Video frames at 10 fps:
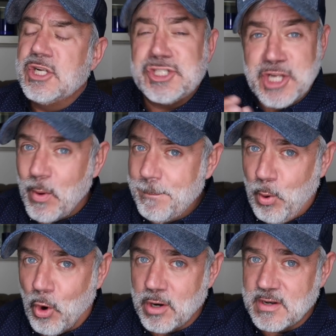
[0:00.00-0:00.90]
so
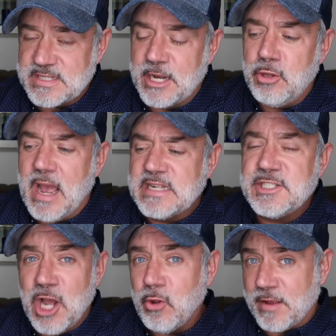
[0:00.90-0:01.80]
important. And you guys
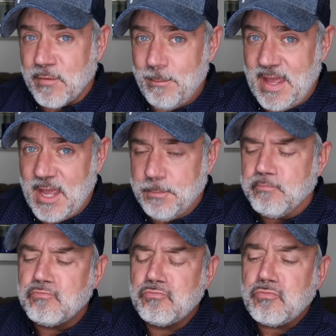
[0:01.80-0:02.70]
know, like for
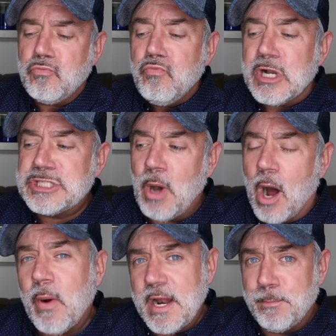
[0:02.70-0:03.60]
me, so
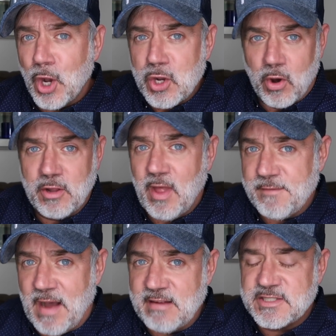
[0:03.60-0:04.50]
I'll rate a book on
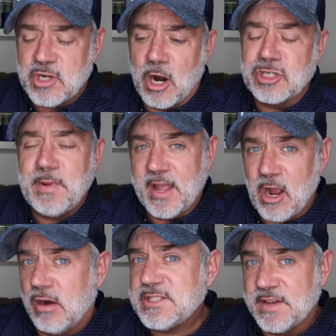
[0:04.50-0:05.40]
like 5 stars, but like
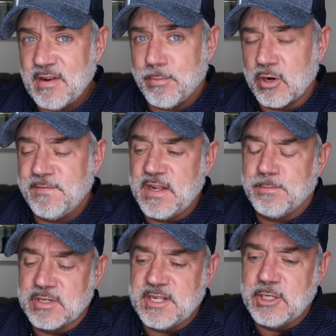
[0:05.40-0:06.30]
I also give it a
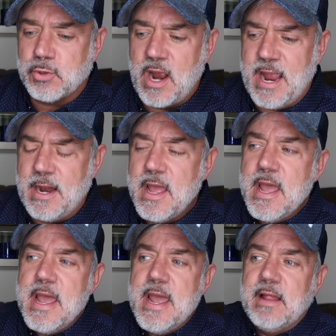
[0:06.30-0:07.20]
percentage rate.
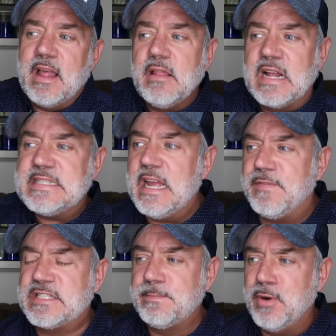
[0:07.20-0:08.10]
Like, let's say if
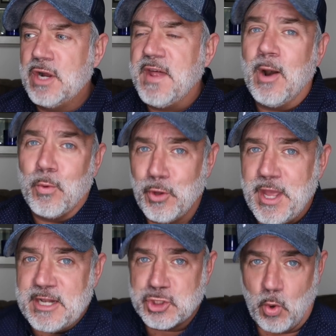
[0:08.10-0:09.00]
it's a book that I
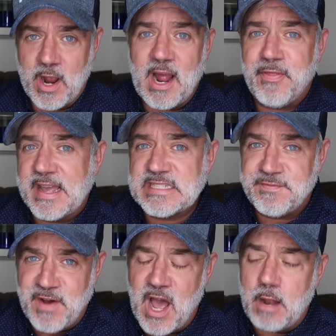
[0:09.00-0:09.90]
really enjoy and I think is
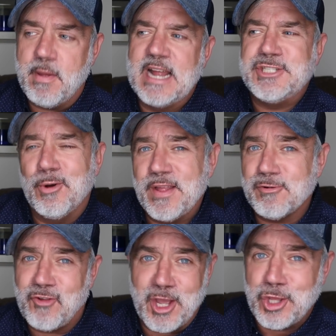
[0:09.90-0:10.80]
fun, but I don't think
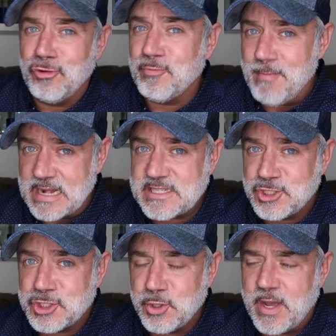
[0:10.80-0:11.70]
there's like a huge
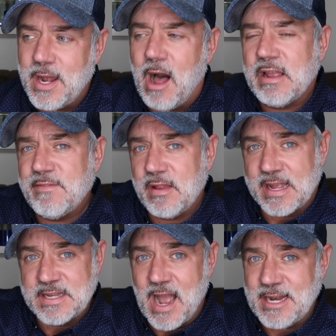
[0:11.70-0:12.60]
message to it, I'll give it
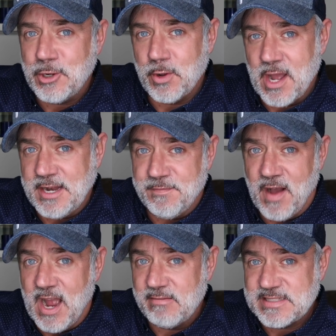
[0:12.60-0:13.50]
like a 90 to a
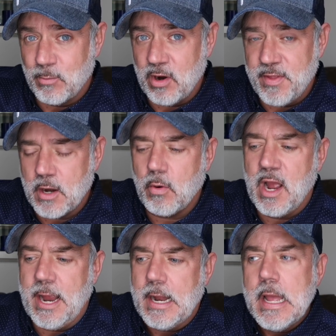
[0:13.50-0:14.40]
95, somewhere in there,
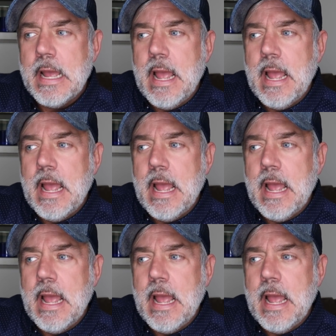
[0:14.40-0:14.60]
right?